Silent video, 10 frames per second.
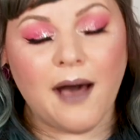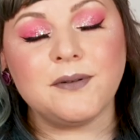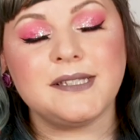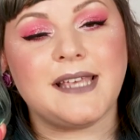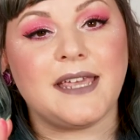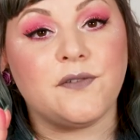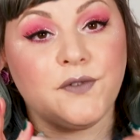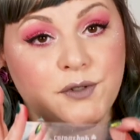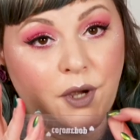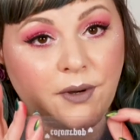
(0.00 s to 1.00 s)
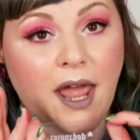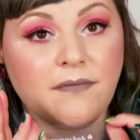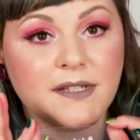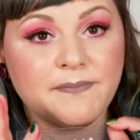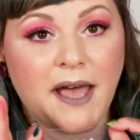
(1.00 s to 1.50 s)
I will say, if you don't
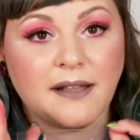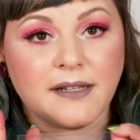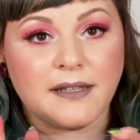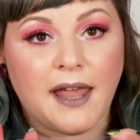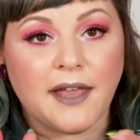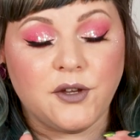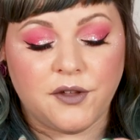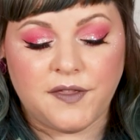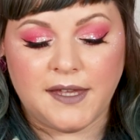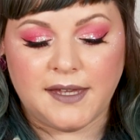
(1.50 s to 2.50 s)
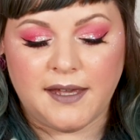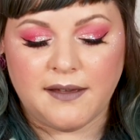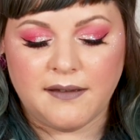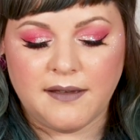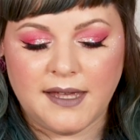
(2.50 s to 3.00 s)
have this palette and you're
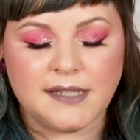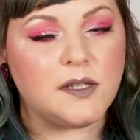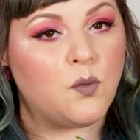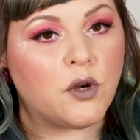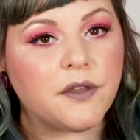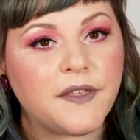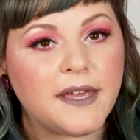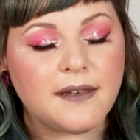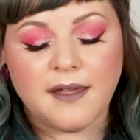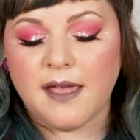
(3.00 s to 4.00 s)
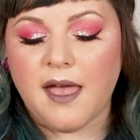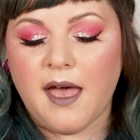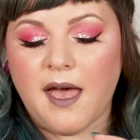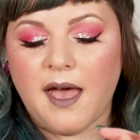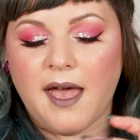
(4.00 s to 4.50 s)
thinking, is it worth it?
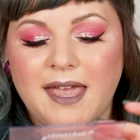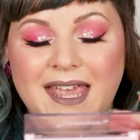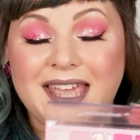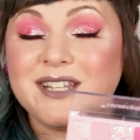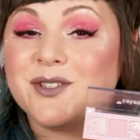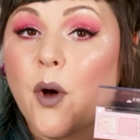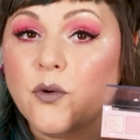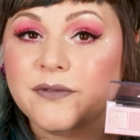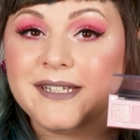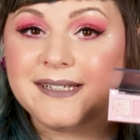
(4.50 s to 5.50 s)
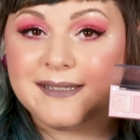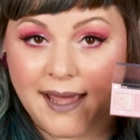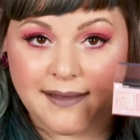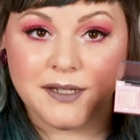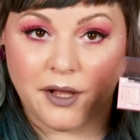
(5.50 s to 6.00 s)
It is only
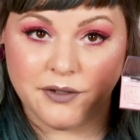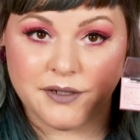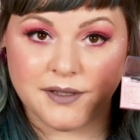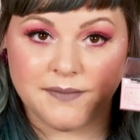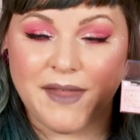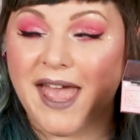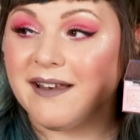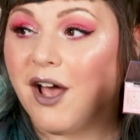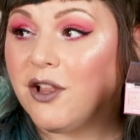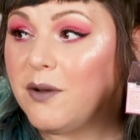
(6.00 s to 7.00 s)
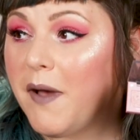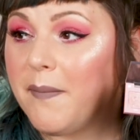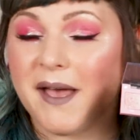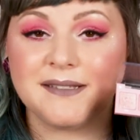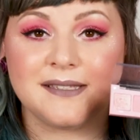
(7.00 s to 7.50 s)
$10. And
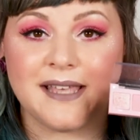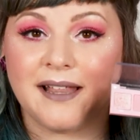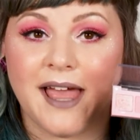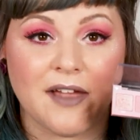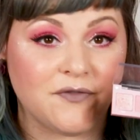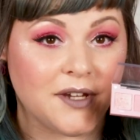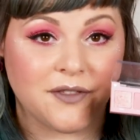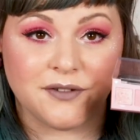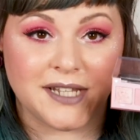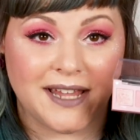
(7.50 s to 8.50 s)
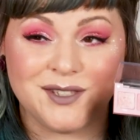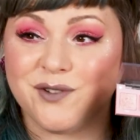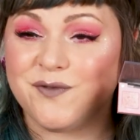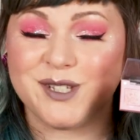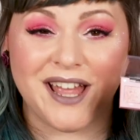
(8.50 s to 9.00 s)
ColourPop has a sale every other day, so
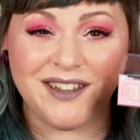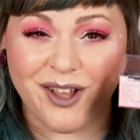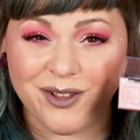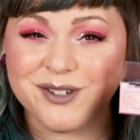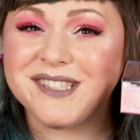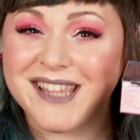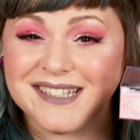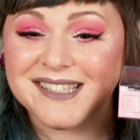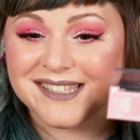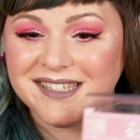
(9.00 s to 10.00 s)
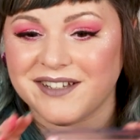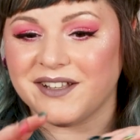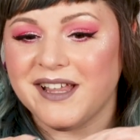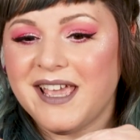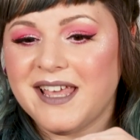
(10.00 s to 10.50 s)
for $10, that's a
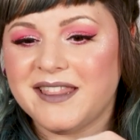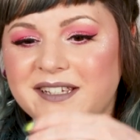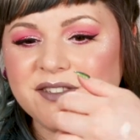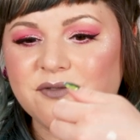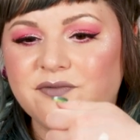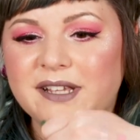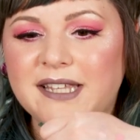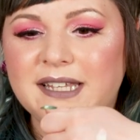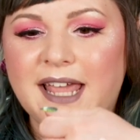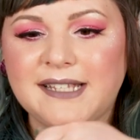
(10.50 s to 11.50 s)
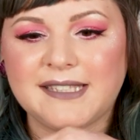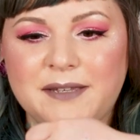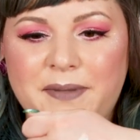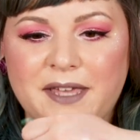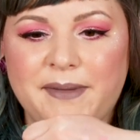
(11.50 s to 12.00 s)
steal. These are really
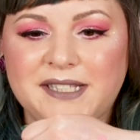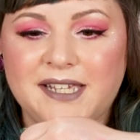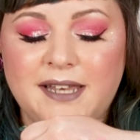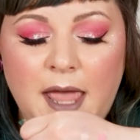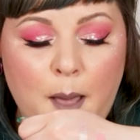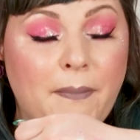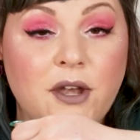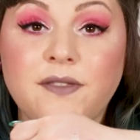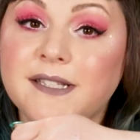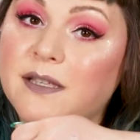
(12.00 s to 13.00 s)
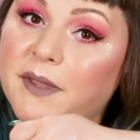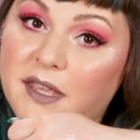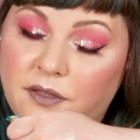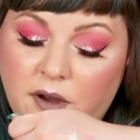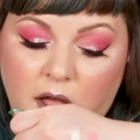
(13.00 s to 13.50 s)
nicely pigmented, better than some of
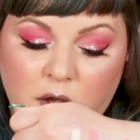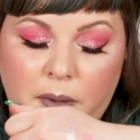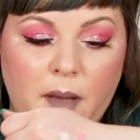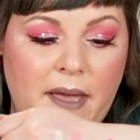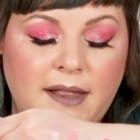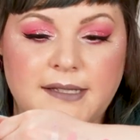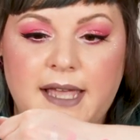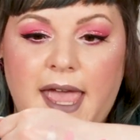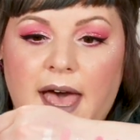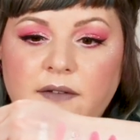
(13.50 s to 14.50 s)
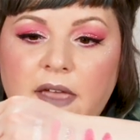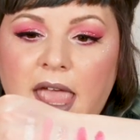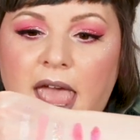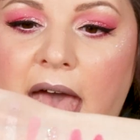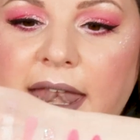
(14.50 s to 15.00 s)
the other ColourPop palettes I have.
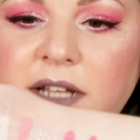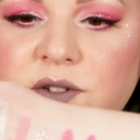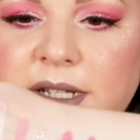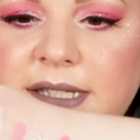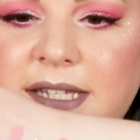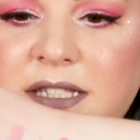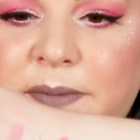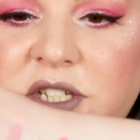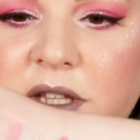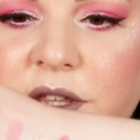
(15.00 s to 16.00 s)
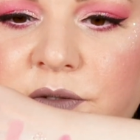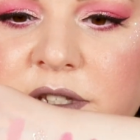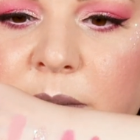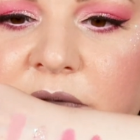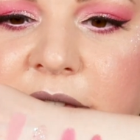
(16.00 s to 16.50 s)
And as you can see, especially through
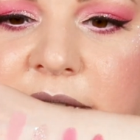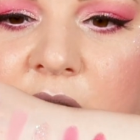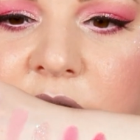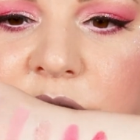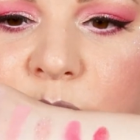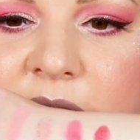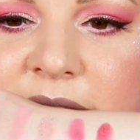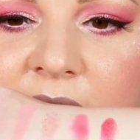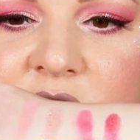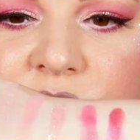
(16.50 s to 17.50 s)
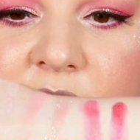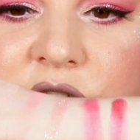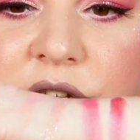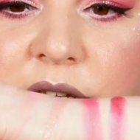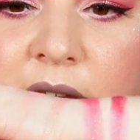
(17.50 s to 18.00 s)
some of these colors where the
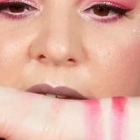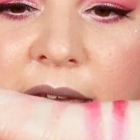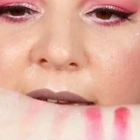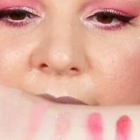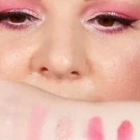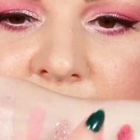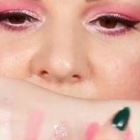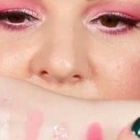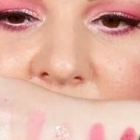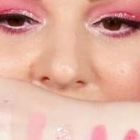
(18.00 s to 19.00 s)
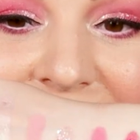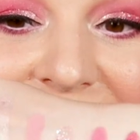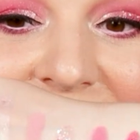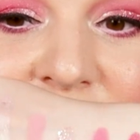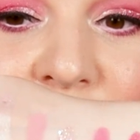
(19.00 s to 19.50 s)
saturation is
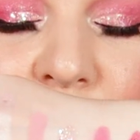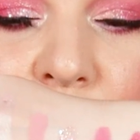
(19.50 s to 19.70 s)
consistent